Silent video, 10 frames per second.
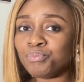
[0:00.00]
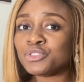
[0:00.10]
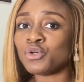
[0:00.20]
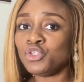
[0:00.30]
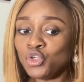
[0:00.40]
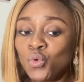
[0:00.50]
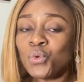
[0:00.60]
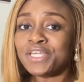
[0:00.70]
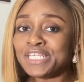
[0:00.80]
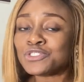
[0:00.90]
So you
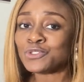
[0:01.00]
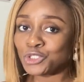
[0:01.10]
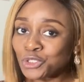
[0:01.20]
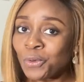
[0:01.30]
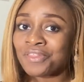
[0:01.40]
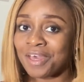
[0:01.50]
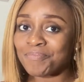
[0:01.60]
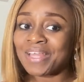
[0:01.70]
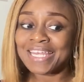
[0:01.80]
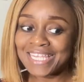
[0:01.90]
would need to show
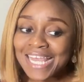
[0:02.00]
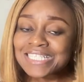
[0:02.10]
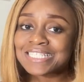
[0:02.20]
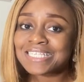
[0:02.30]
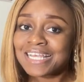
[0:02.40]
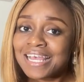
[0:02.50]
them that, yes,